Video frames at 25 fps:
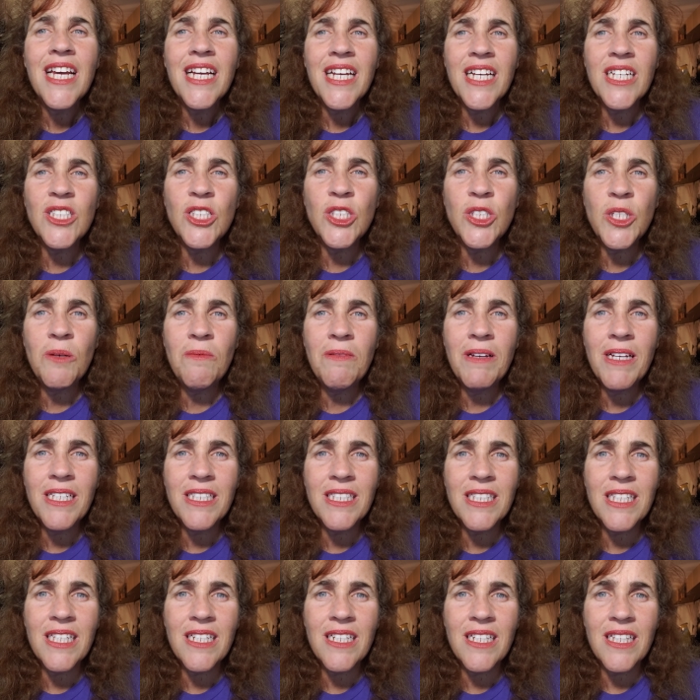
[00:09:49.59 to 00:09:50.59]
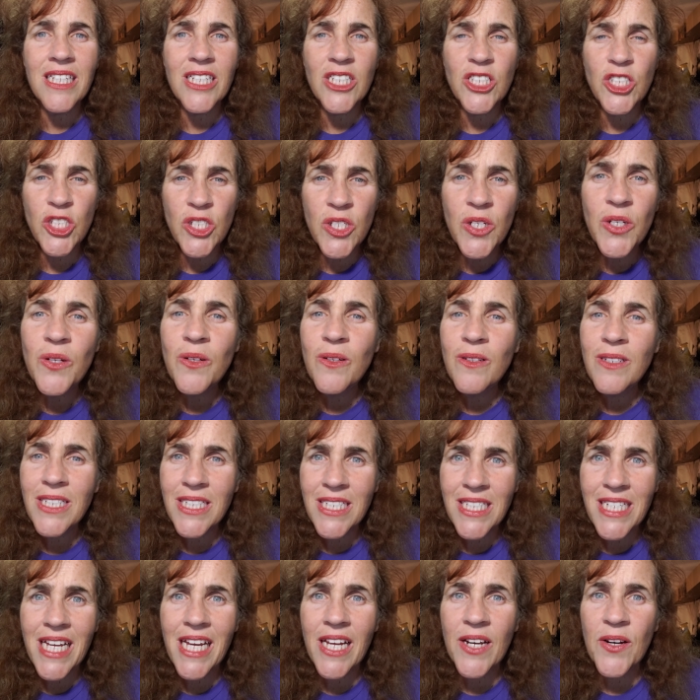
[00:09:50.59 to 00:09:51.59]
Consuming as little as 2
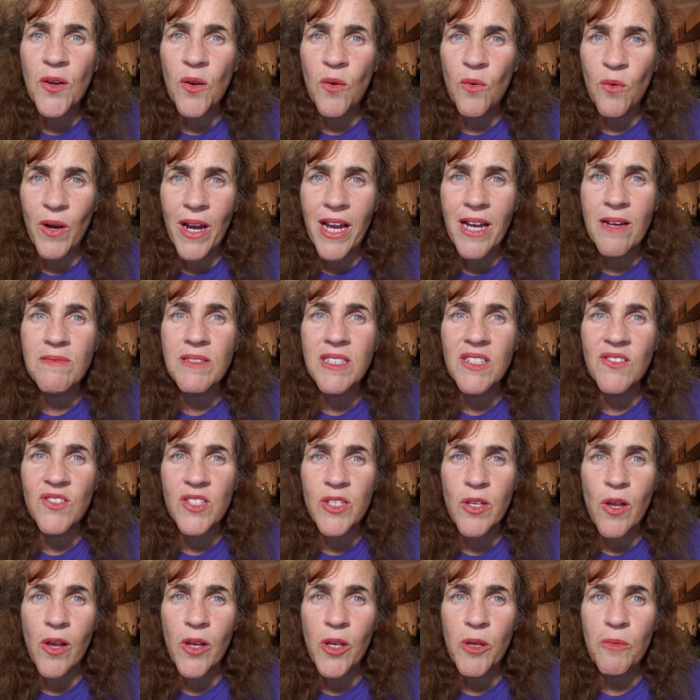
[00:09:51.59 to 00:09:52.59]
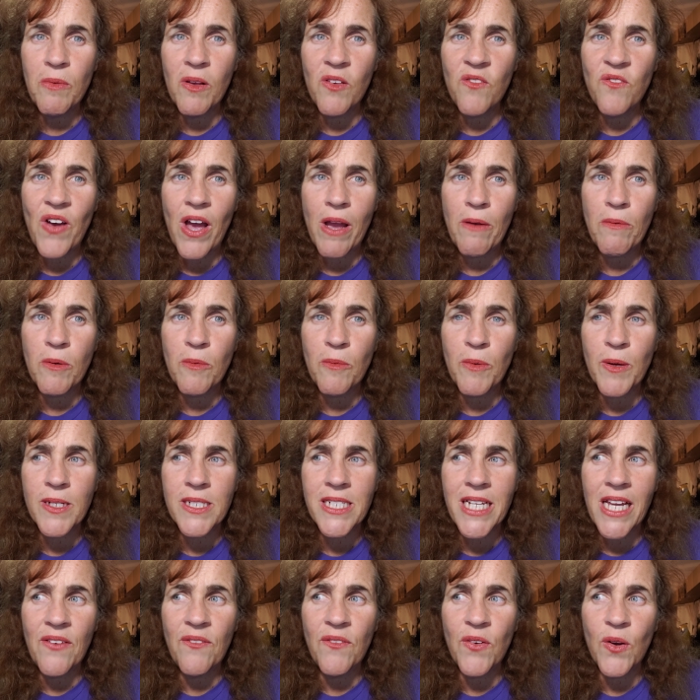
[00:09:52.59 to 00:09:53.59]
to 10 grams of soluble fiber per
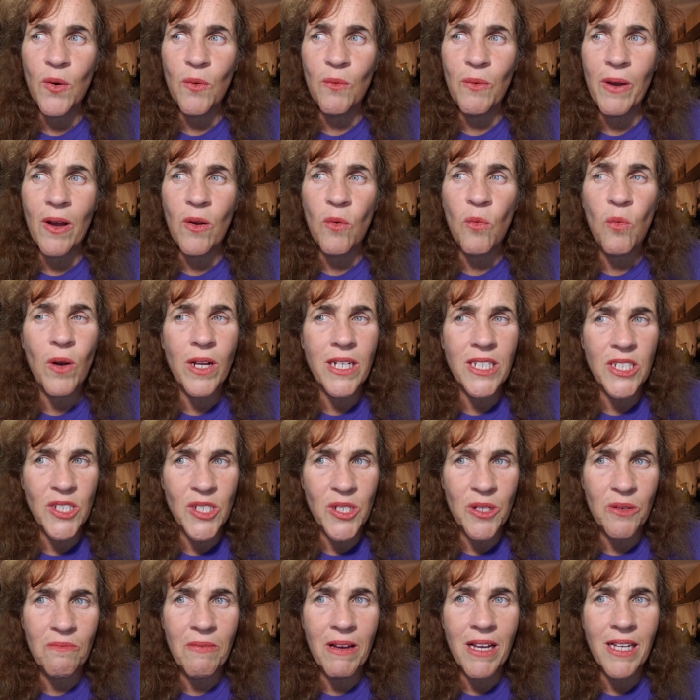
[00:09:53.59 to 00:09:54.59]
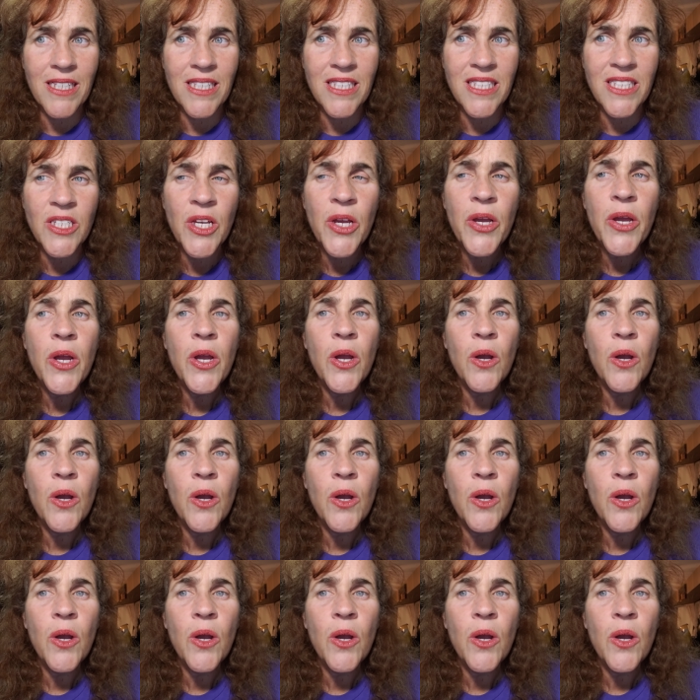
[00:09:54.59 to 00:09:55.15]
day for around 1 to 2 months